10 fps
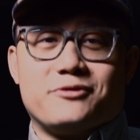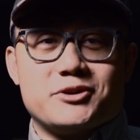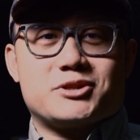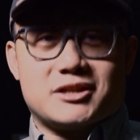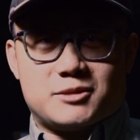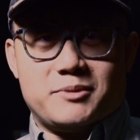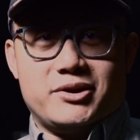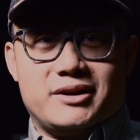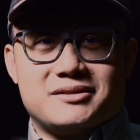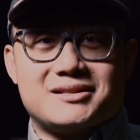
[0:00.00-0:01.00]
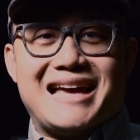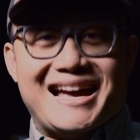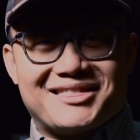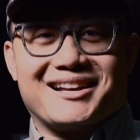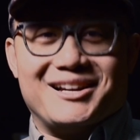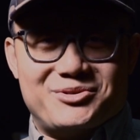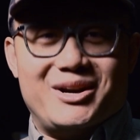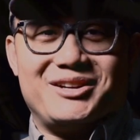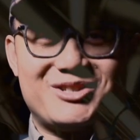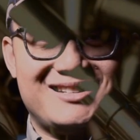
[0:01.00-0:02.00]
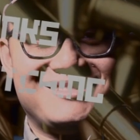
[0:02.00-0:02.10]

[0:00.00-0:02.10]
first experience at the gun range.